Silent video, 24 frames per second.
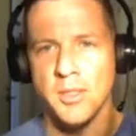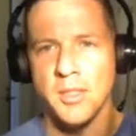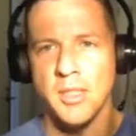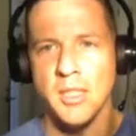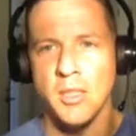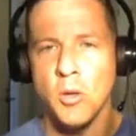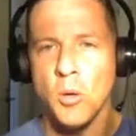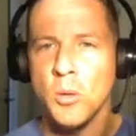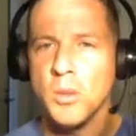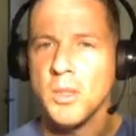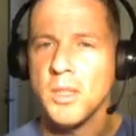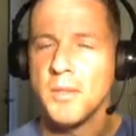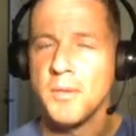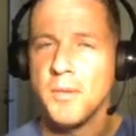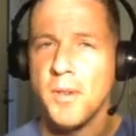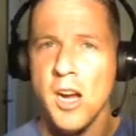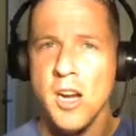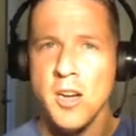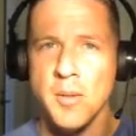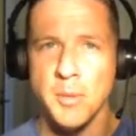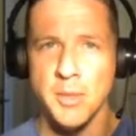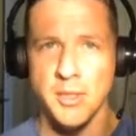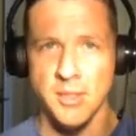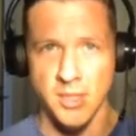in cold
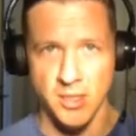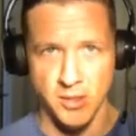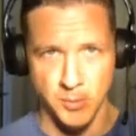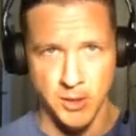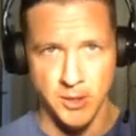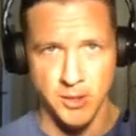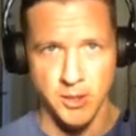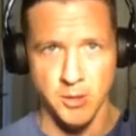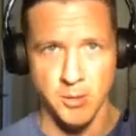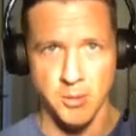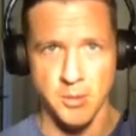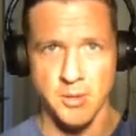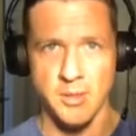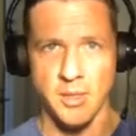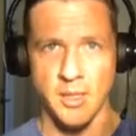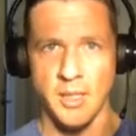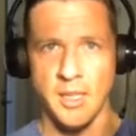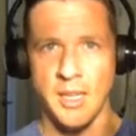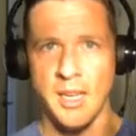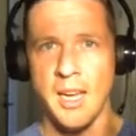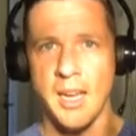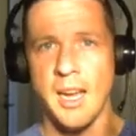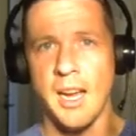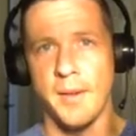environments is reduced
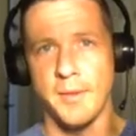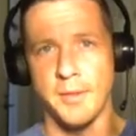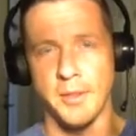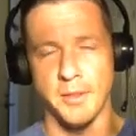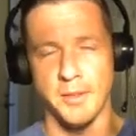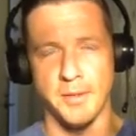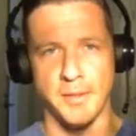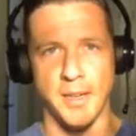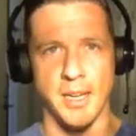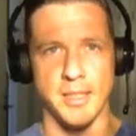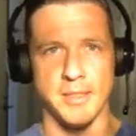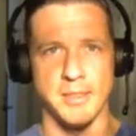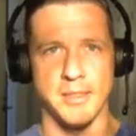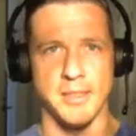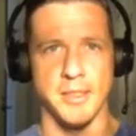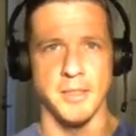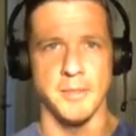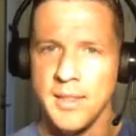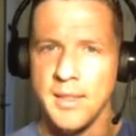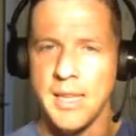after fasting.